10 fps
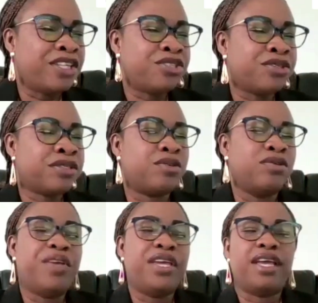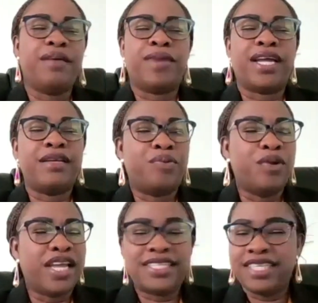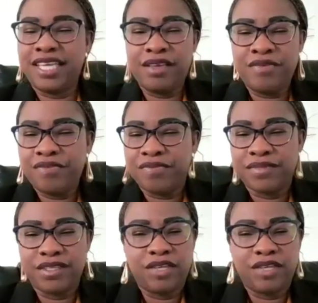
informations could be manipulative.